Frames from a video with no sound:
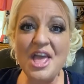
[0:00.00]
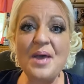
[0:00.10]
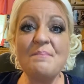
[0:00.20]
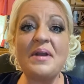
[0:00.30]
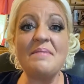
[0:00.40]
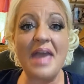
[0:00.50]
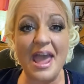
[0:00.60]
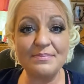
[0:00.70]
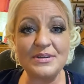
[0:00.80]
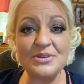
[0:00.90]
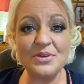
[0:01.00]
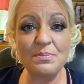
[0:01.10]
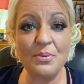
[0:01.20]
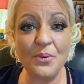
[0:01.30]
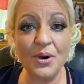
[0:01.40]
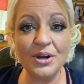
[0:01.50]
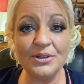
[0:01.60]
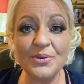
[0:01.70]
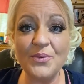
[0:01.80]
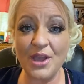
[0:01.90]
But I'm happy to report
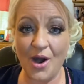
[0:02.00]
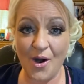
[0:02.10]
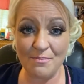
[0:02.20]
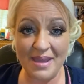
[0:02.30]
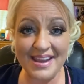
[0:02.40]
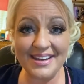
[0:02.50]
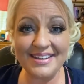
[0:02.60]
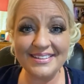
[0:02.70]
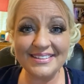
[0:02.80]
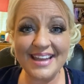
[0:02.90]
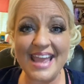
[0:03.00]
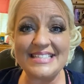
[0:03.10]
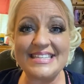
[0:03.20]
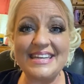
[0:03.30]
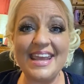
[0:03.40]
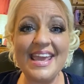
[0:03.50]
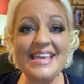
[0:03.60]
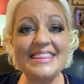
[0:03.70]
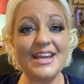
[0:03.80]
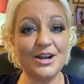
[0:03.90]
we all made it, and today
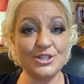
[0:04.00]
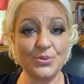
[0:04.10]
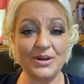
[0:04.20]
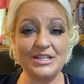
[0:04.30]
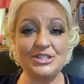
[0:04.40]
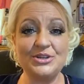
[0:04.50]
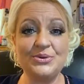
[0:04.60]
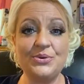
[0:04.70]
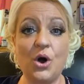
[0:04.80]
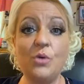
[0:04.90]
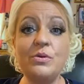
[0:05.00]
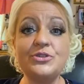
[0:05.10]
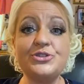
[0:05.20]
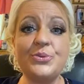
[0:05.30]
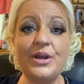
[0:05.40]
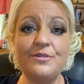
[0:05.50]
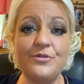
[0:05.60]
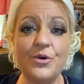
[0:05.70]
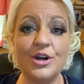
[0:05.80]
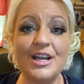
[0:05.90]
they are 22, almost
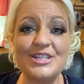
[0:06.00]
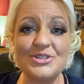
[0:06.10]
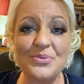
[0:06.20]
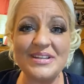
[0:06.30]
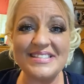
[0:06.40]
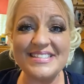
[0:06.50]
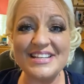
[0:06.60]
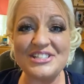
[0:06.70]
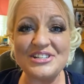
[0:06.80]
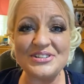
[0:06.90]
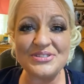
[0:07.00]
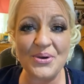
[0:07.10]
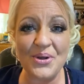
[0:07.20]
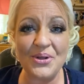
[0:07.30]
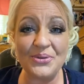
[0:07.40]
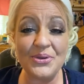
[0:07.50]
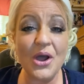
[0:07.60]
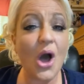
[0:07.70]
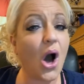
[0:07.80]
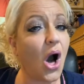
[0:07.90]
24, and 26 years old,
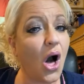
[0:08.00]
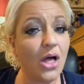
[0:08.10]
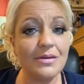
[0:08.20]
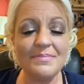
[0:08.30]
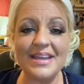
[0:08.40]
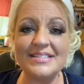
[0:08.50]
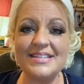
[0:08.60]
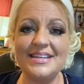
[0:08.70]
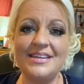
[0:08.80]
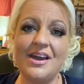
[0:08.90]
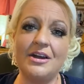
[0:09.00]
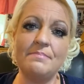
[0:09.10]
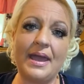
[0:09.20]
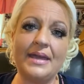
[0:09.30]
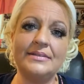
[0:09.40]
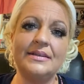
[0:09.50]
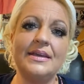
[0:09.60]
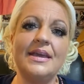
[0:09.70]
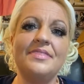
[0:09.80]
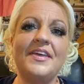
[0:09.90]
all amazing young men
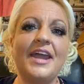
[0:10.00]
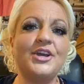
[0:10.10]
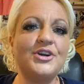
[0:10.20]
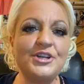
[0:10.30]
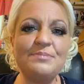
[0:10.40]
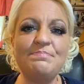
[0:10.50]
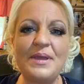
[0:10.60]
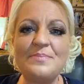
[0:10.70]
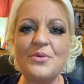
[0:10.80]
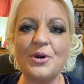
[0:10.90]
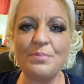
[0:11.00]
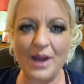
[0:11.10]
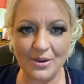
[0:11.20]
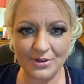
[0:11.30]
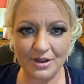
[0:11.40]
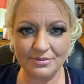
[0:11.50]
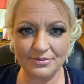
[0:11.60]
that I couldn't be more proud of.